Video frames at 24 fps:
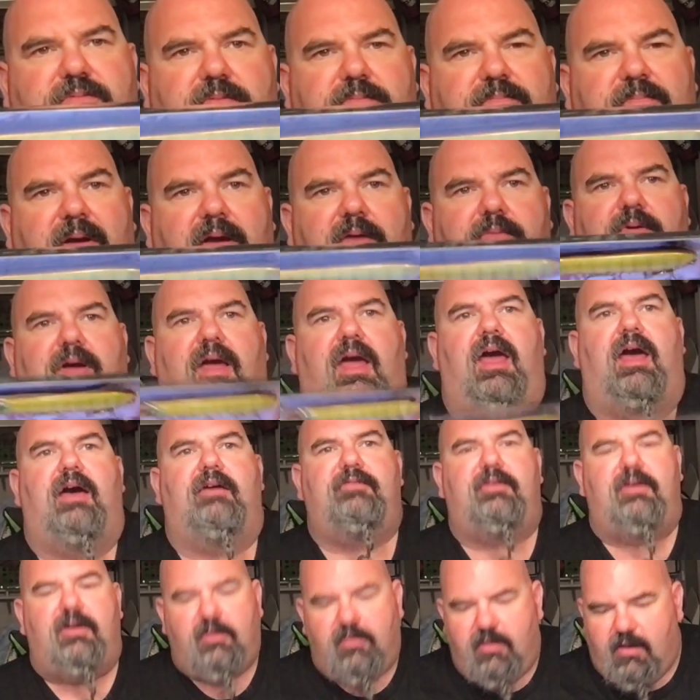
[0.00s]
bait we have
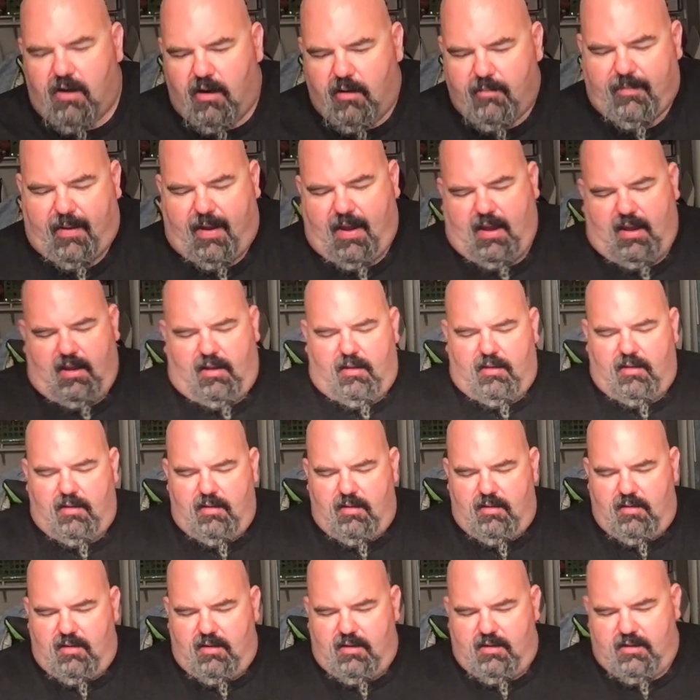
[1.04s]
here in our bag
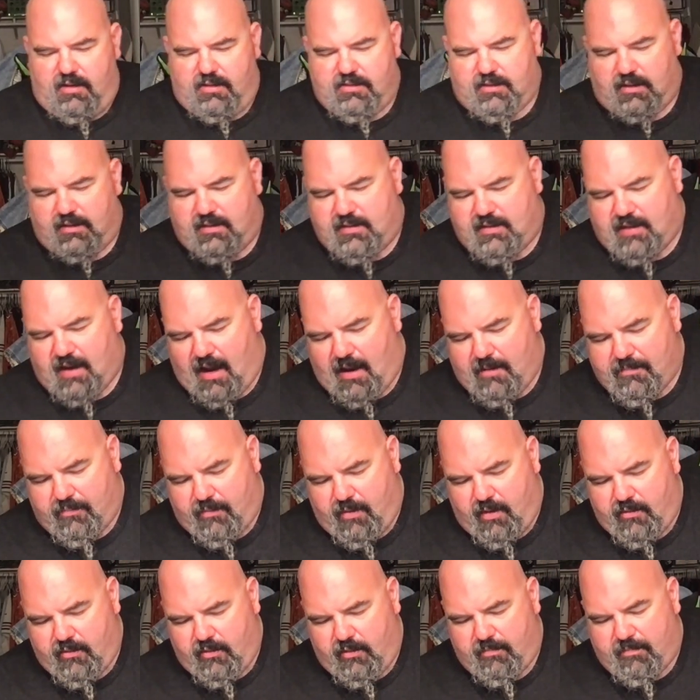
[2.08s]
is a
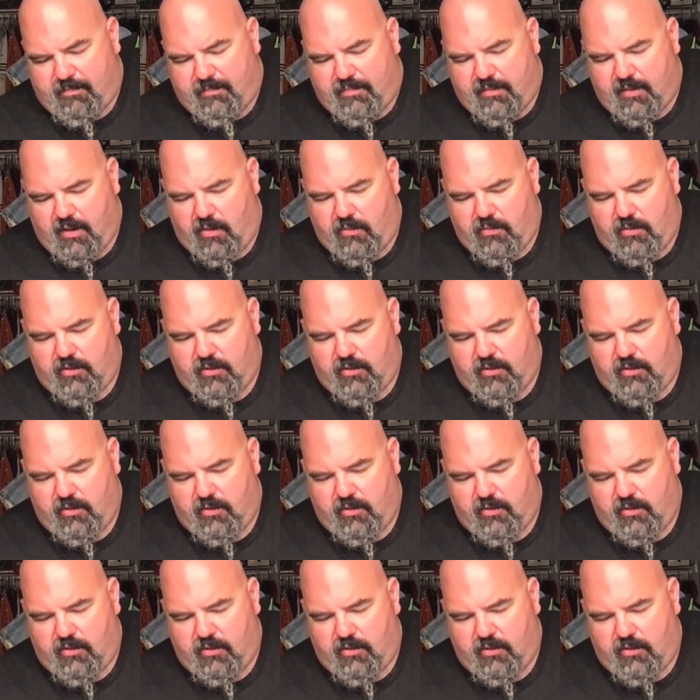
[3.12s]
topwater blower